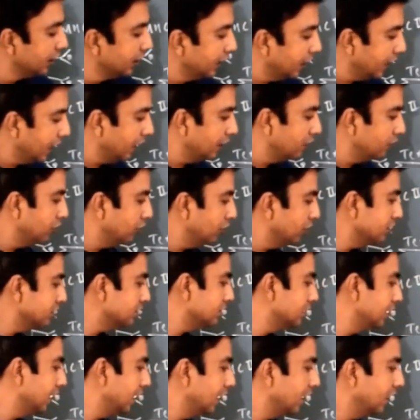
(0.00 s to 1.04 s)
and once
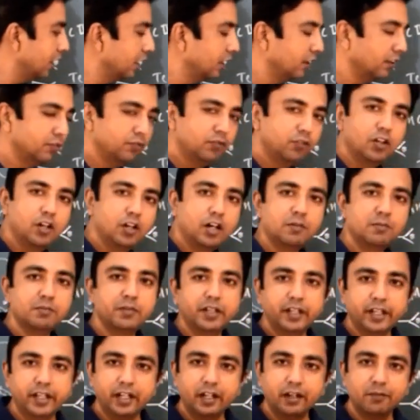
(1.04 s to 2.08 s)
they form
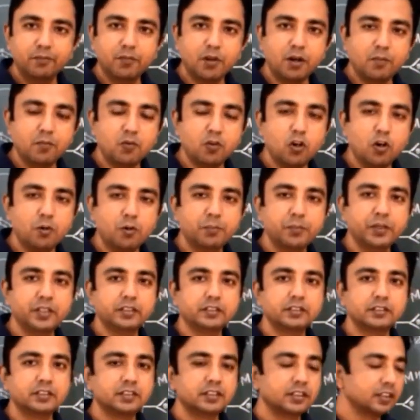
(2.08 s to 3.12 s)
a number of
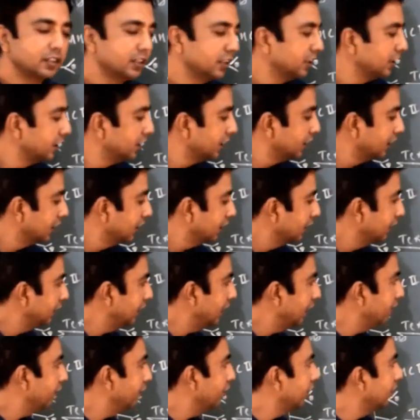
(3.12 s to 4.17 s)
copies,
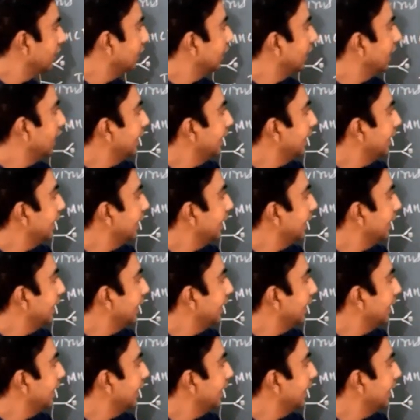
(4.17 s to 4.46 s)
they will